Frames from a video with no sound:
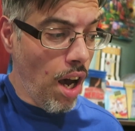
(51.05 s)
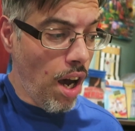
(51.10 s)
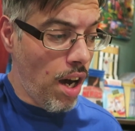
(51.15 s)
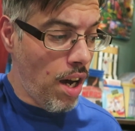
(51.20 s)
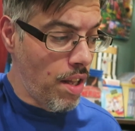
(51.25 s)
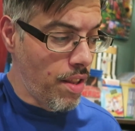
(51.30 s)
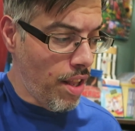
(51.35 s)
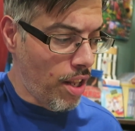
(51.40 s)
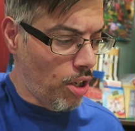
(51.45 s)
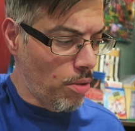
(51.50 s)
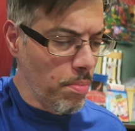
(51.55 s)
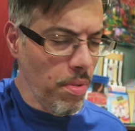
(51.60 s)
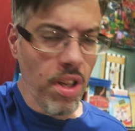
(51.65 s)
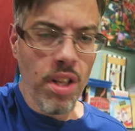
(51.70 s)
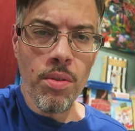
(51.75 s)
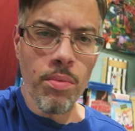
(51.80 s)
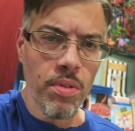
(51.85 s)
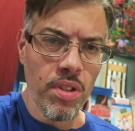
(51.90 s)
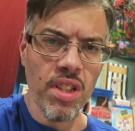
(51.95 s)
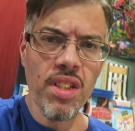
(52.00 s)
that are
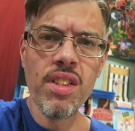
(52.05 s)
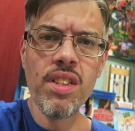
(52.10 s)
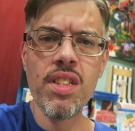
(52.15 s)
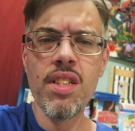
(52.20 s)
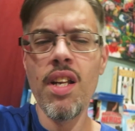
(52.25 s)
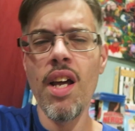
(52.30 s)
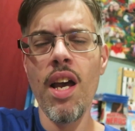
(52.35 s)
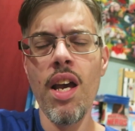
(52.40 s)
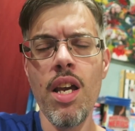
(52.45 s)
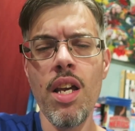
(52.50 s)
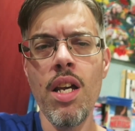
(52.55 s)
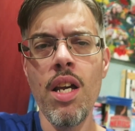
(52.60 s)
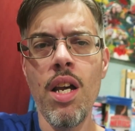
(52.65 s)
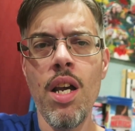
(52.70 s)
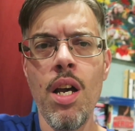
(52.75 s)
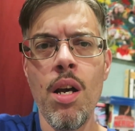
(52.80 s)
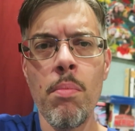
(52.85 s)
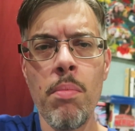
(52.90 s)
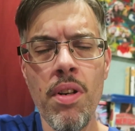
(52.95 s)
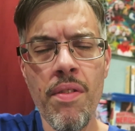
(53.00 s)
being released today.
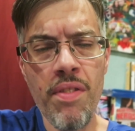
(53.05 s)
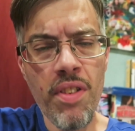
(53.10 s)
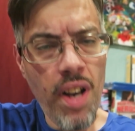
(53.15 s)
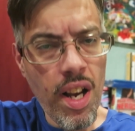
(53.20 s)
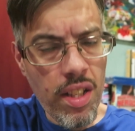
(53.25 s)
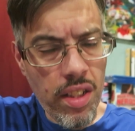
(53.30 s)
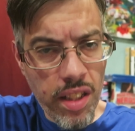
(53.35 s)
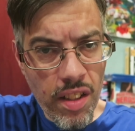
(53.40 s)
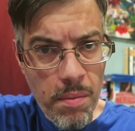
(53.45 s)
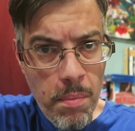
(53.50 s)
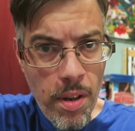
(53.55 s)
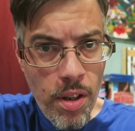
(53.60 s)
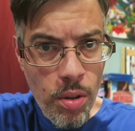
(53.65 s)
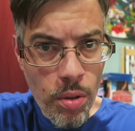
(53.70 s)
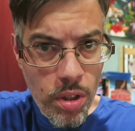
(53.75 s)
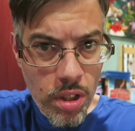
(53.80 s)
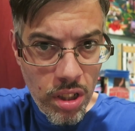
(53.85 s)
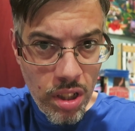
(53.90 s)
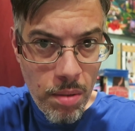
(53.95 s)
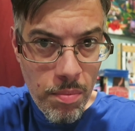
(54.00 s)
But if you guys love my
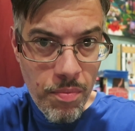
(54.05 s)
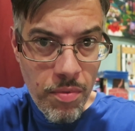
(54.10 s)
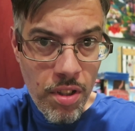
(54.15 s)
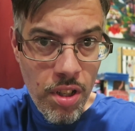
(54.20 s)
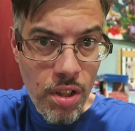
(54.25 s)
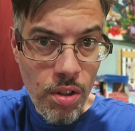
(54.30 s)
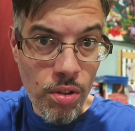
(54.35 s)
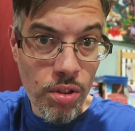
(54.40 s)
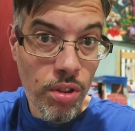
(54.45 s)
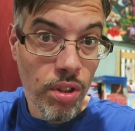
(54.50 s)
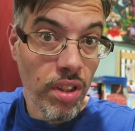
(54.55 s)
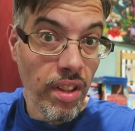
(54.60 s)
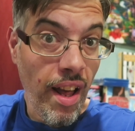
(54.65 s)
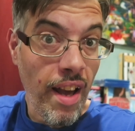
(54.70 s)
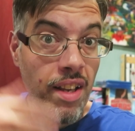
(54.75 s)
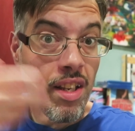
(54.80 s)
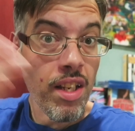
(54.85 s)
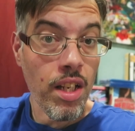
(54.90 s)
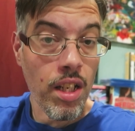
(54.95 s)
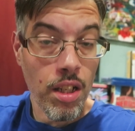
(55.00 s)
hoarding up videos or
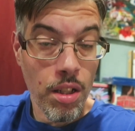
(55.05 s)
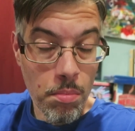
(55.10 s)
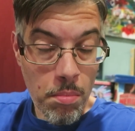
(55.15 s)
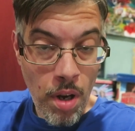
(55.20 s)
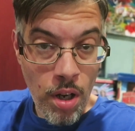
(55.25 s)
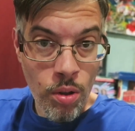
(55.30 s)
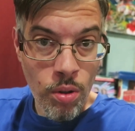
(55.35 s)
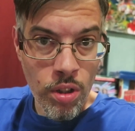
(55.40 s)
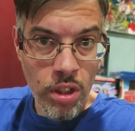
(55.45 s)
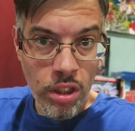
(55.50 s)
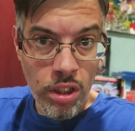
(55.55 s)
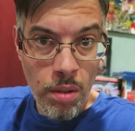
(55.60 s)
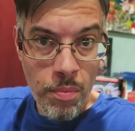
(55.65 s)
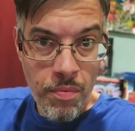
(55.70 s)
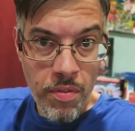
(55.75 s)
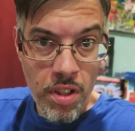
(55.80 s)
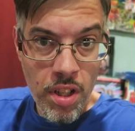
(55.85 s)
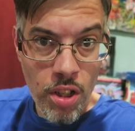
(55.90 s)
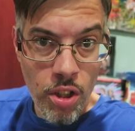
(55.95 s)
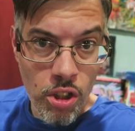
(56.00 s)
like my hoarding up
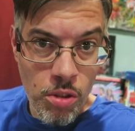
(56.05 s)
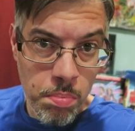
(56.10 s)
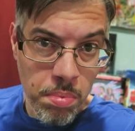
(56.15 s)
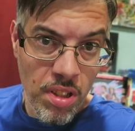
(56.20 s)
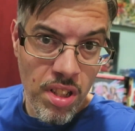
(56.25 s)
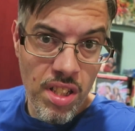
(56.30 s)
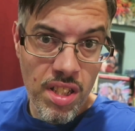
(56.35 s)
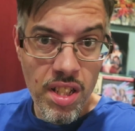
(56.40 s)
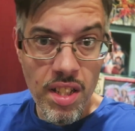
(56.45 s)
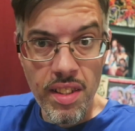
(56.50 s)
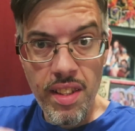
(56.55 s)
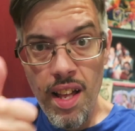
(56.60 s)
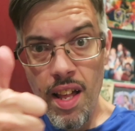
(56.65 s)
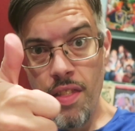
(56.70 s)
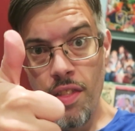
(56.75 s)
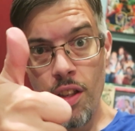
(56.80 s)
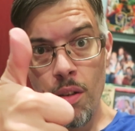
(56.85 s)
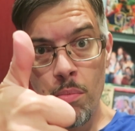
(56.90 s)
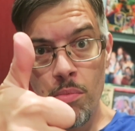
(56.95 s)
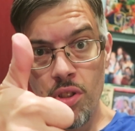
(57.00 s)
videos, please hit
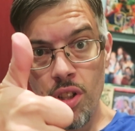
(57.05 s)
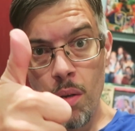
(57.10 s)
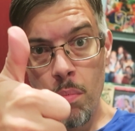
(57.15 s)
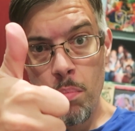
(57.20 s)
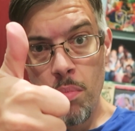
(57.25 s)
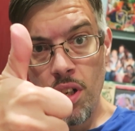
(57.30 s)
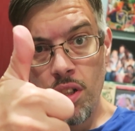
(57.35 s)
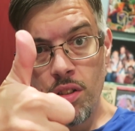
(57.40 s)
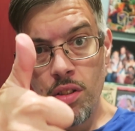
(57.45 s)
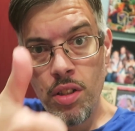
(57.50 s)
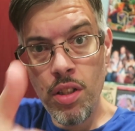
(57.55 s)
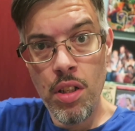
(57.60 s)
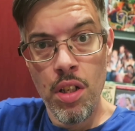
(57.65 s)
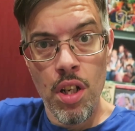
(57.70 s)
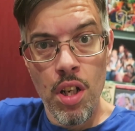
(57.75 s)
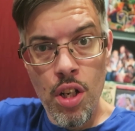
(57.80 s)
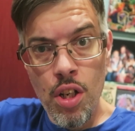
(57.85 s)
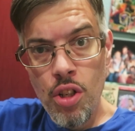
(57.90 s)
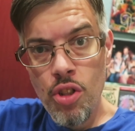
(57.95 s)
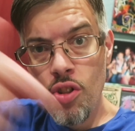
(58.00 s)
that thumbs up button.
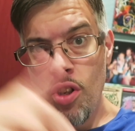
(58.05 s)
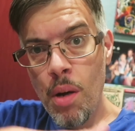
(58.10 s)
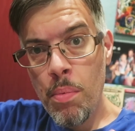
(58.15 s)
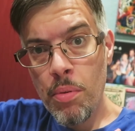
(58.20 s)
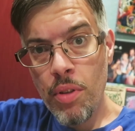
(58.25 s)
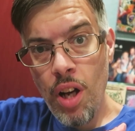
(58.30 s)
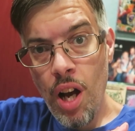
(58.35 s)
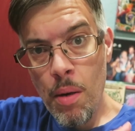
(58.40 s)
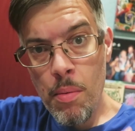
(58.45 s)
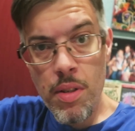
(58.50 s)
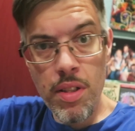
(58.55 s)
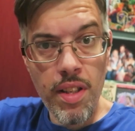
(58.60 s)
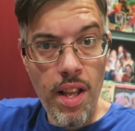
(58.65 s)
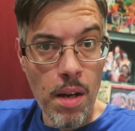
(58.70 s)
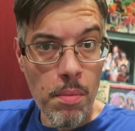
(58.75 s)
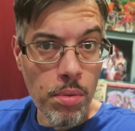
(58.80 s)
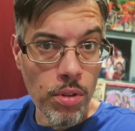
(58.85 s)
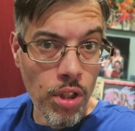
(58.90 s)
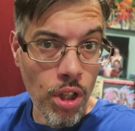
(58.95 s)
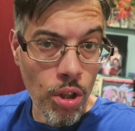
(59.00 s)
Drop a comment
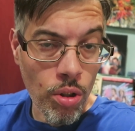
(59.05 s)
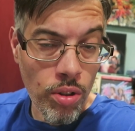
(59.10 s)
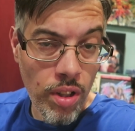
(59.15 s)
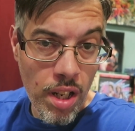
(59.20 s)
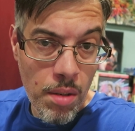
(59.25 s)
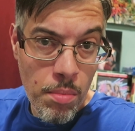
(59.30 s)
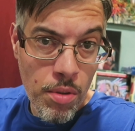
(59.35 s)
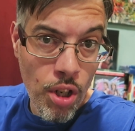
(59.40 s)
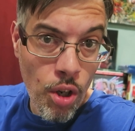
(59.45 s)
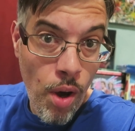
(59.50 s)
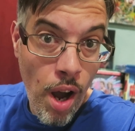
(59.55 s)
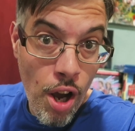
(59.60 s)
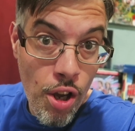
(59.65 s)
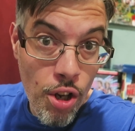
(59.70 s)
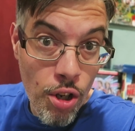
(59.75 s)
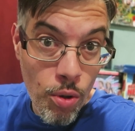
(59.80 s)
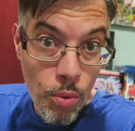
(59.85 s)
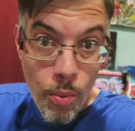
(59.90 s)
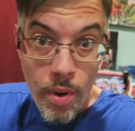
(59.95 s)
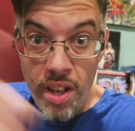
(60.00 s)
down below. Let me know how
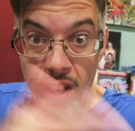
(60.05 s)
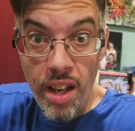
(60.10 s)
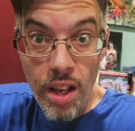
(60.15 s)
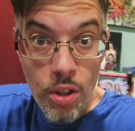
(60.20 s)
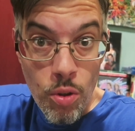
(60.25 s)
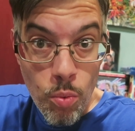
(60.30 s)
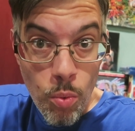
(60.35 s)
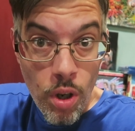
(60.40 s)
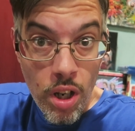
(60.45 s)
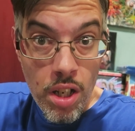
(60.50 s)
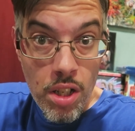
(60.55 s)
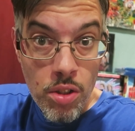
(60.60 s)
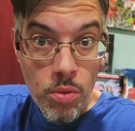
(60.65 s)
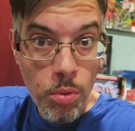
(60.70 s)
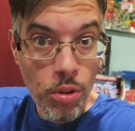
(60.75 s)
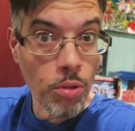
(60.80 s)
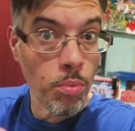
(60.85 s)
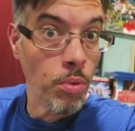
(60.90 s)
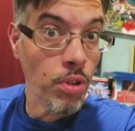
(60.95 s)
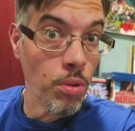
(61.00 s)
your weekend was.
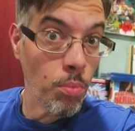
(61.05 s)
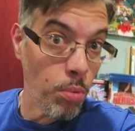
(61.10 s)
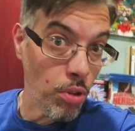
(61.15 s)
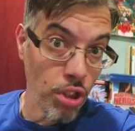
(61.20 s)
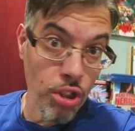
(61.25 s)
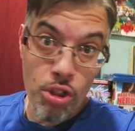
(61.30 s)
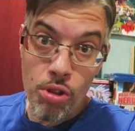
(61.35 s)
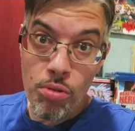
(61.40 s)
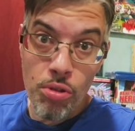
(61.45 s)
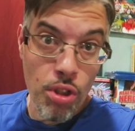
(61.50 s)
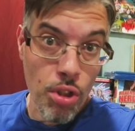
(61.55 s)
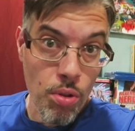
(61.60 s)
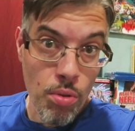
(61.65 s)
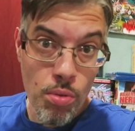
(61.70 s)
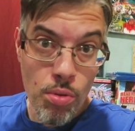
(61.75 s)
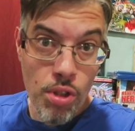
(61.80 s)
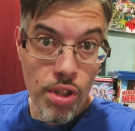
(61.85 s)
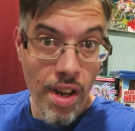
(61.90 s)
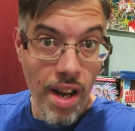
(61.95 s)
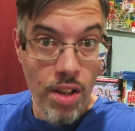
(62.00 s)
What did you
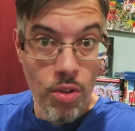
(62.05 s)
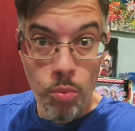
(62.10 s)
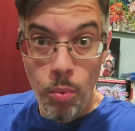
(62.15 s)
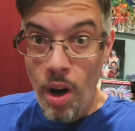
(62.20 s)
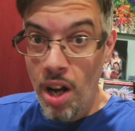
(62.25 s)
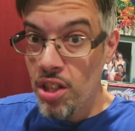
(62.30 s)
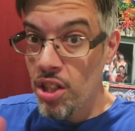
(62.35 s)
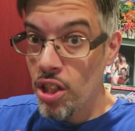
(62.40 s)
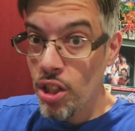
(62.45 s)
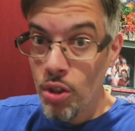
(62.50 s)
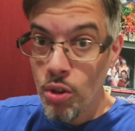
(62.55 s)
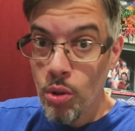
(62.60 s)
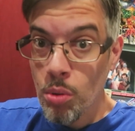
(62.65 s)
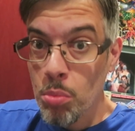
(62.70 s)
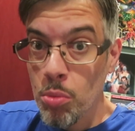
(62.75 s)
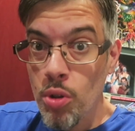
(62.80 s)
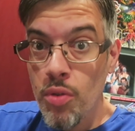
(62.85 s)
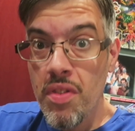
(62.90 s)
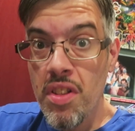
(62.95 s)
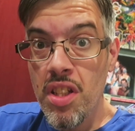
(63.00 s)
do? You guys watch any cool
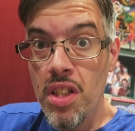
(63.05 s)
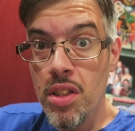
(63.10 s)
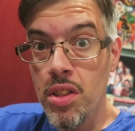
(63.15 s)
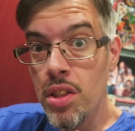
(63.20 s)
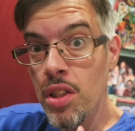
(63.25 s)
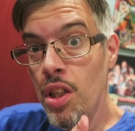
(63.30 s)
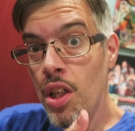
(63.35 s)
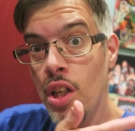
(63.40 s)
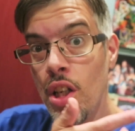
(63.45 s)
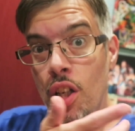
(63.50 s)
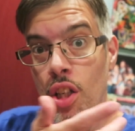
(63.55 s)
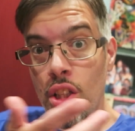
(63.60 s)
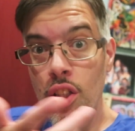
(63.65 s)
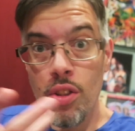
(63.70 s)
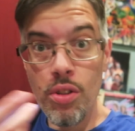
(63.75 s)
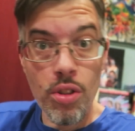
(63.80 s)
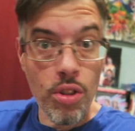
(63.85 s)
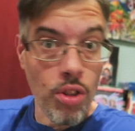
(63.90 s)
movies? You